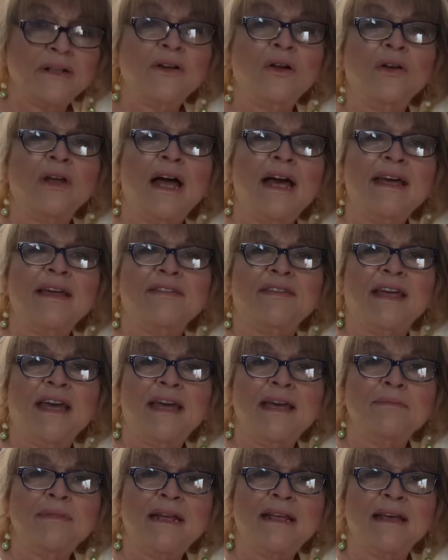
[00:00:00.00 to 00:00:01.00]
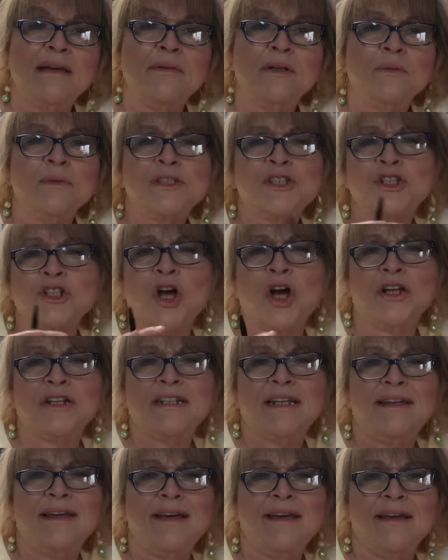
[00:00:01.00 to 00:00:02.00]
Goliath came at him and was
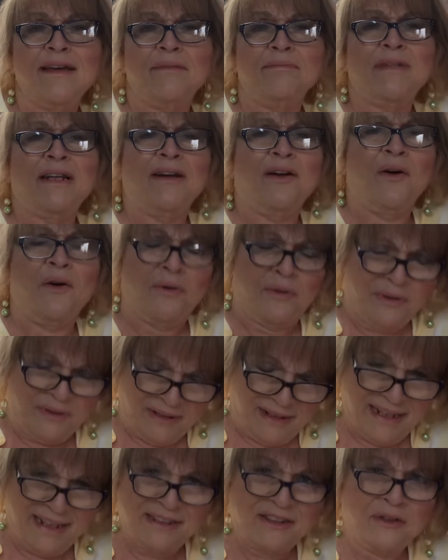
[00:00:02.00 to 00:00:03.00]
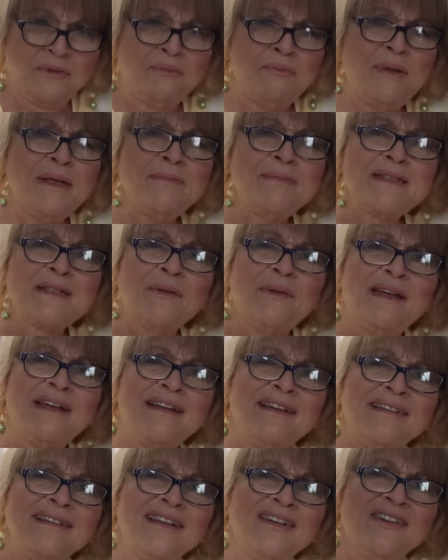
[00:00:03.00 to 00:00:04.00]
taunting him, you know, oh, like you
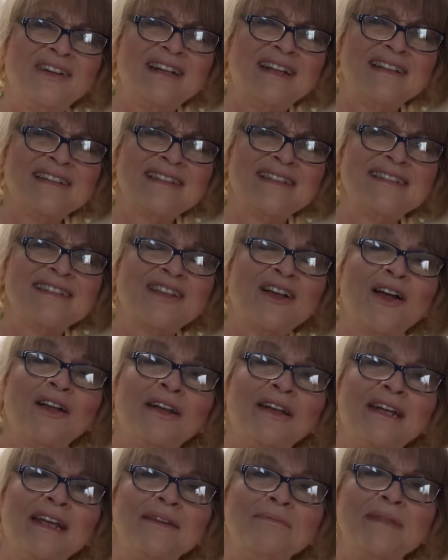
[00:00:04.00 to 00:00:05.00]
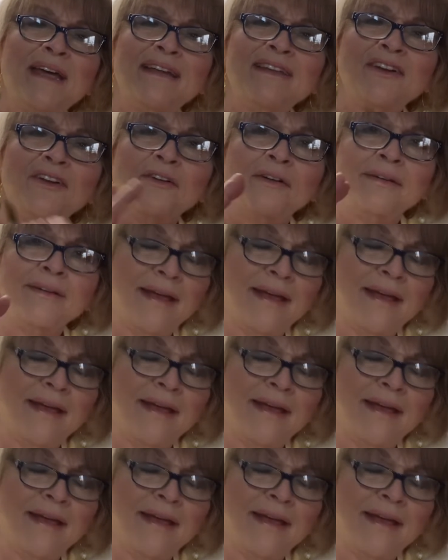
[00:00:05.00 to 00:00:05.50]
pipsqueak, you know, in essence, calling him that year old